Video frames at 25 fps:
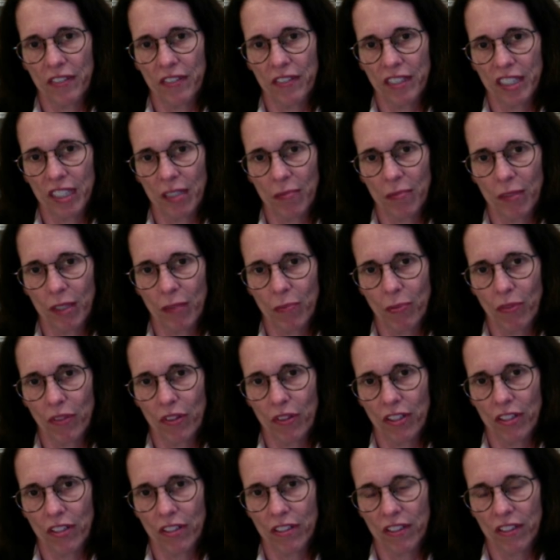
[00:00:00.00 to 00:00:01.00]
to come up with
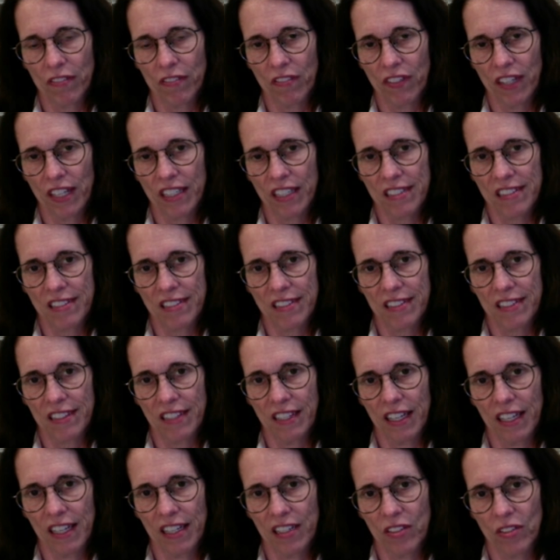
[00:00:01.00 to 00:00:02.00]
a good vaccine
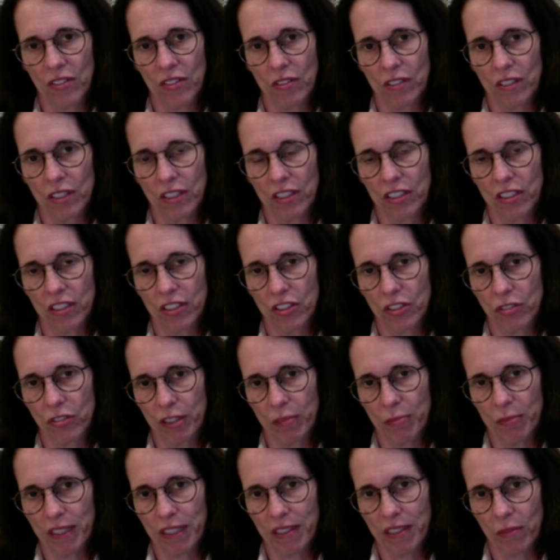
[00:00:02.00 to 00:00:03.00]
and or a good
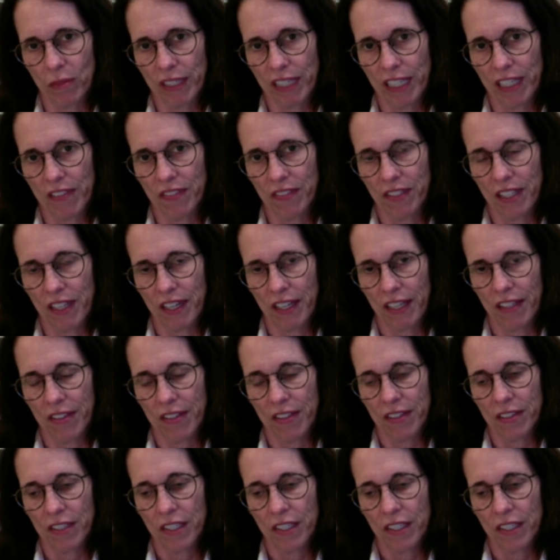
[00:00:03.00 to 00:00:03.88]
treatment. We have neither.